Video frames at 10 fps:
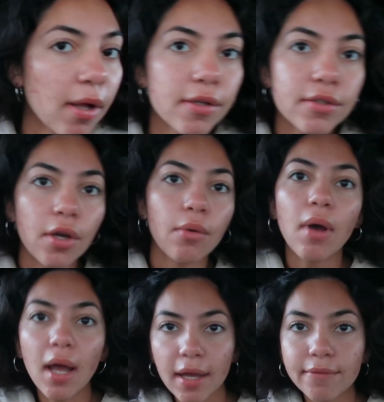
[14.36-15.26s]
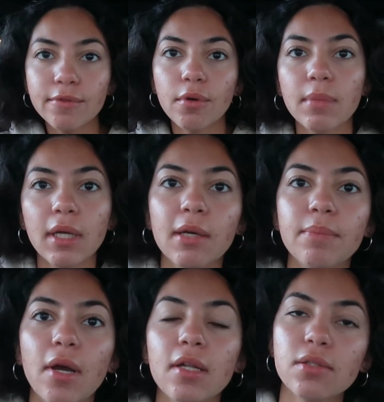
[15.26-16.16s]
also, I have no
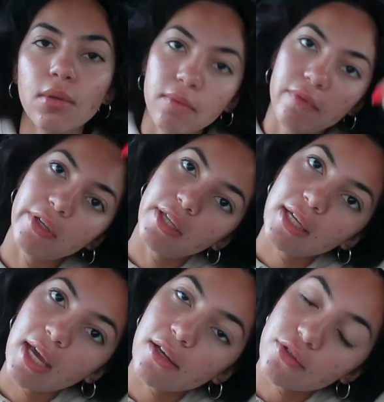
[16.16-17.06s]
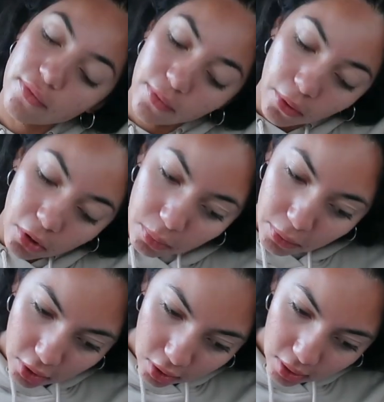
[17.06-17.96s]
makeup on, so I'm feeling extra
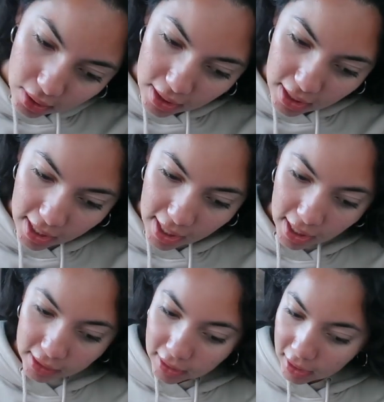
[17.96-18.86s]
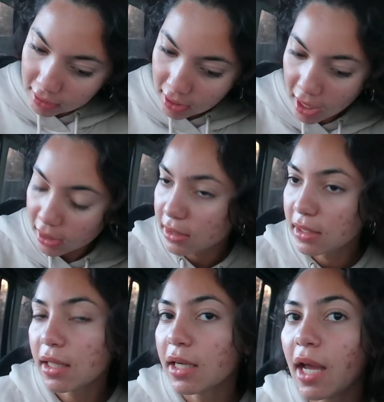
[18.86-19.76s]
vulnerable and like I
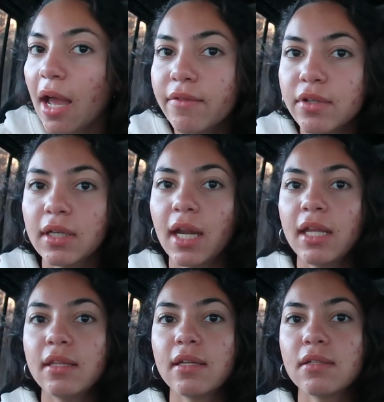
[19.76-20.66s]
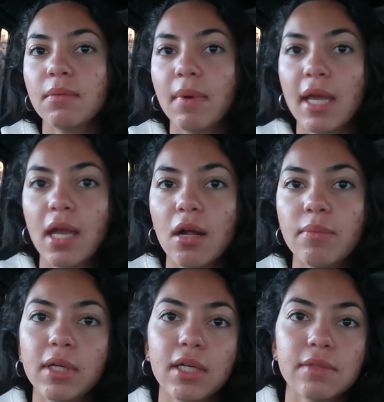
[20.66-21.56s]
like I haven't done anything to my hair
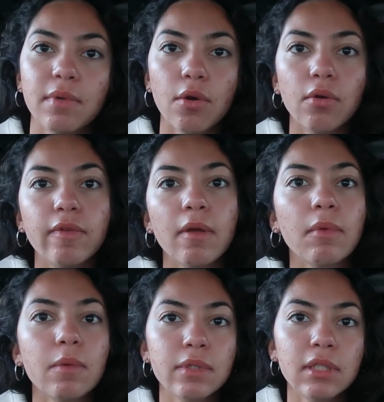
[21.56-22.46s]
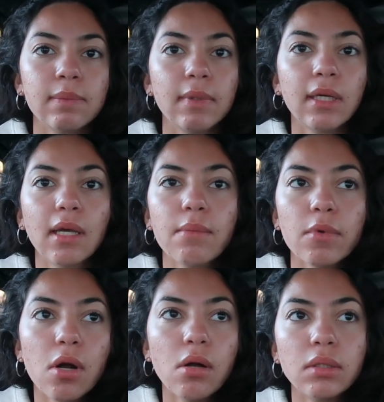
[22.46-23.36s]
because my whole family was sleeping and
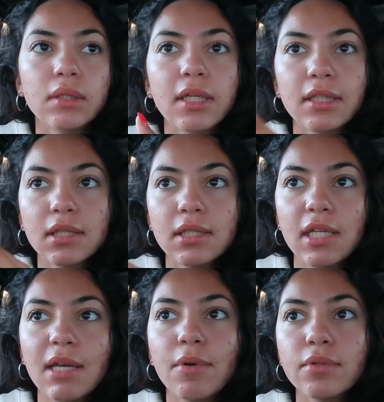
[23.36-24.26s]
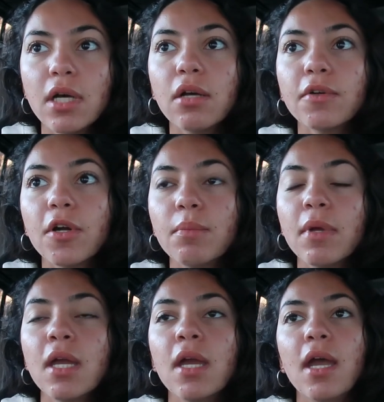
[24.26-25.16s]
we're all in like the same hotel room
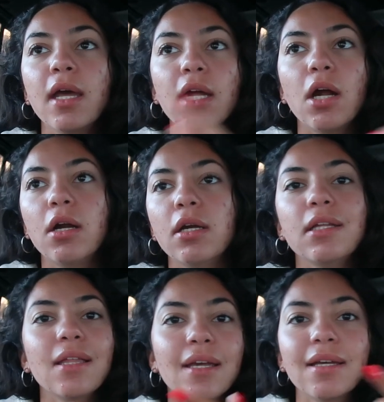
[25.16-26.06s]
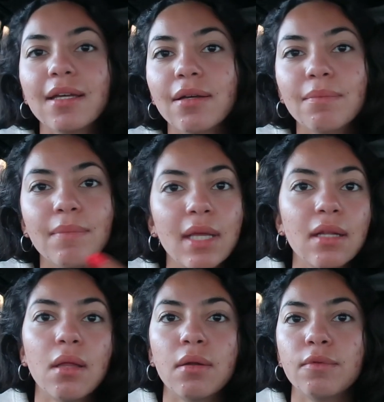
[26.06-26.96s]
and I already like made
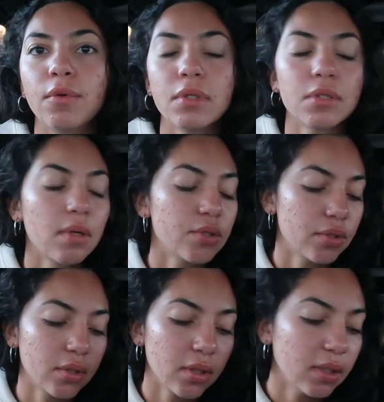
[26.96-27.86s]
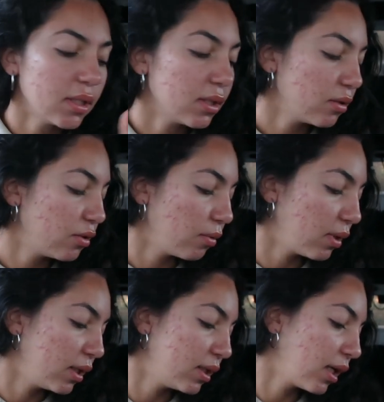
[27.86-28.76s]
a lot of noise so I just couldn't do
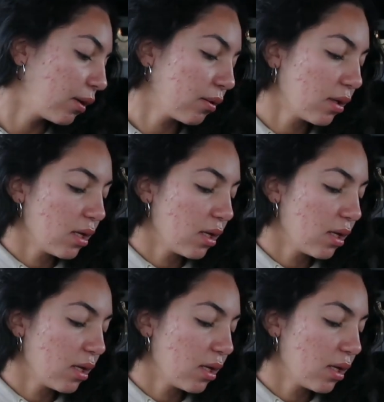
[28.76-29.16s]
anything